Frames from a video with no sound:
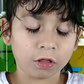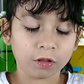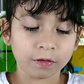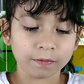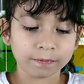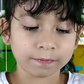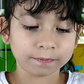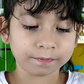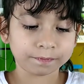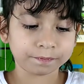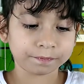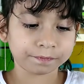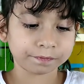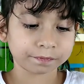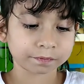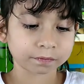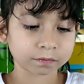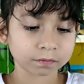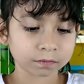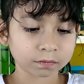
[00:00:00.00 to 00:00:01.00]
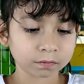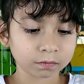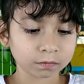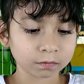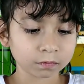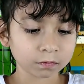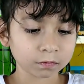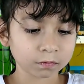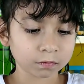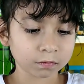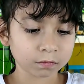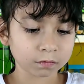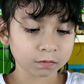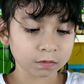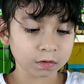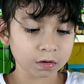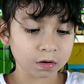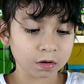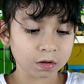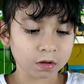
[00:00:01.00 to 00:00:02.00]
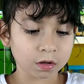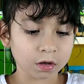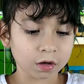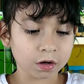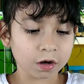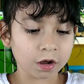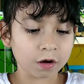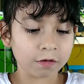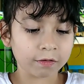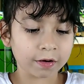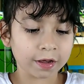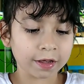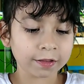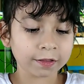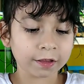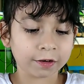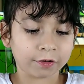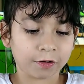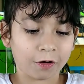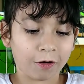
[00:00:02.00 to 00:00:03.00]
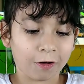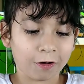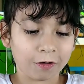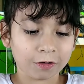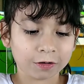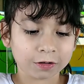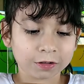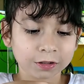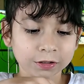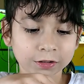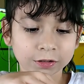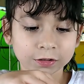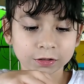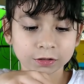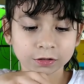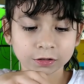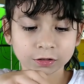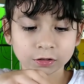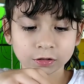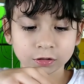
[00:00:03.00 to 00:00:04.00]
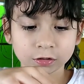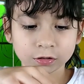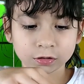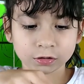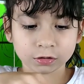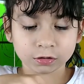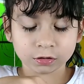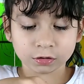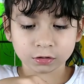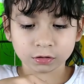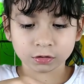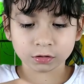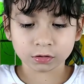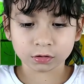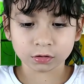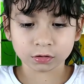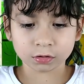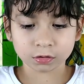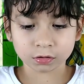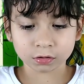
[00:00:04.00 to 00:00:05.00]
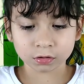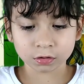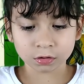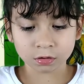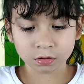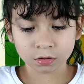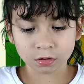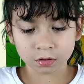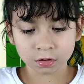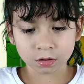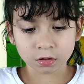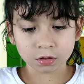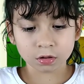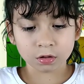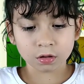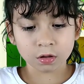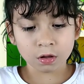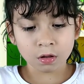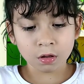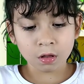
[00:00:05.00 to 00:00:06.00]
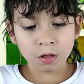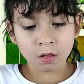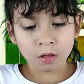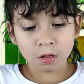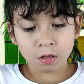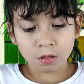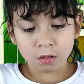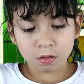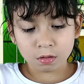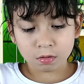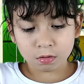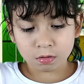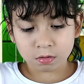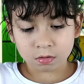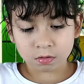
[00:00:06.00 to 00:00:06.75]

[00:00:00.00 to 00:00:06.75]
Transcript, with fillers: Can I, I think you're supposed to put it on you. And you oh, got a, you have a gold chain and you have Can some gold sunglasses.